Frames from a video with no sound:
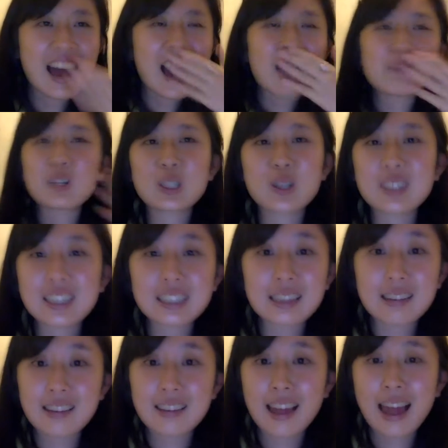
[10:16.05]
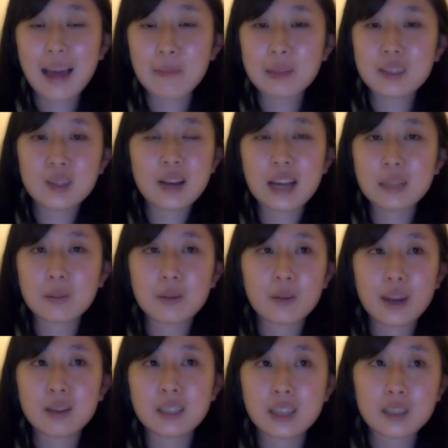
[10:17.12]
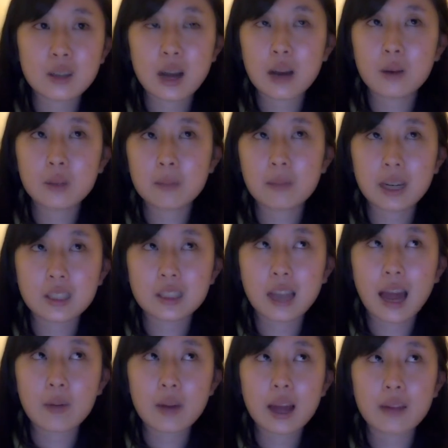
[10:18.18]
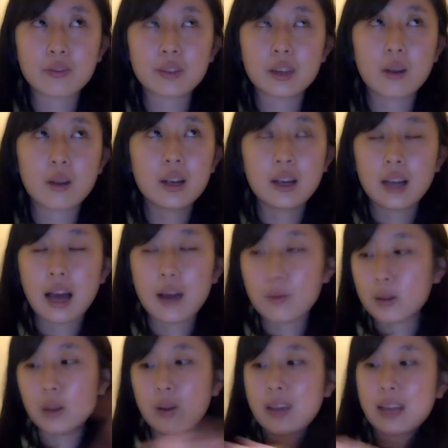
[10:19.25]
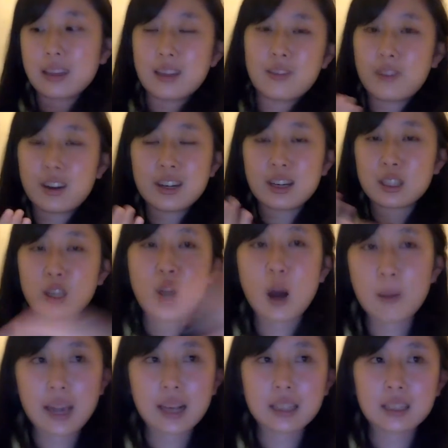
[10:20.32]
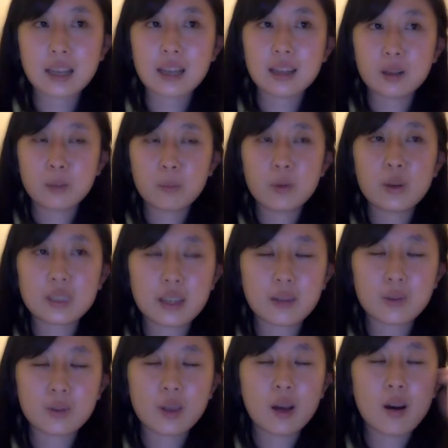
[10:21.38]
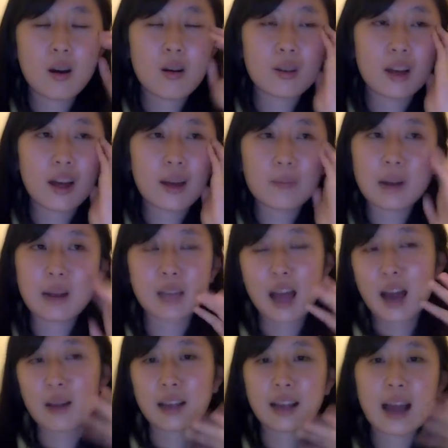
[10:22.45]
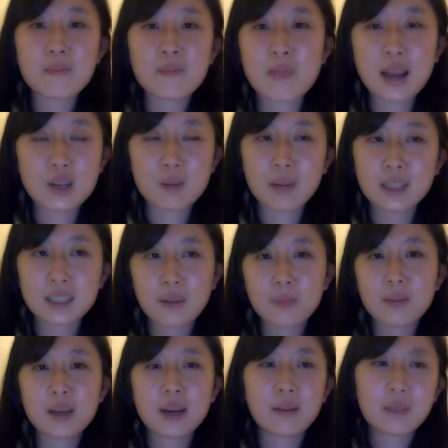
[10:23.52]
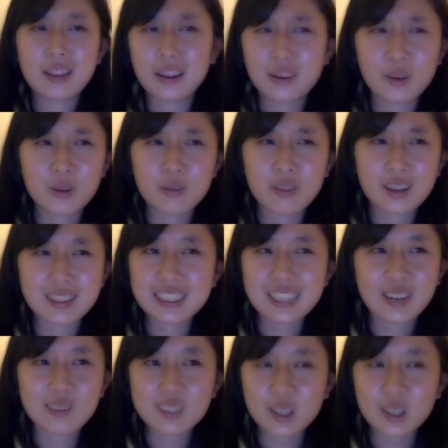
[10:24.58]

I'm not sure does it happen to you guys, but when I was little, I always imagined that I would have I would look at the very nice comics and then the boys and I thought, oh, perhaps I imagine myself becoming their girlfriends and stuff.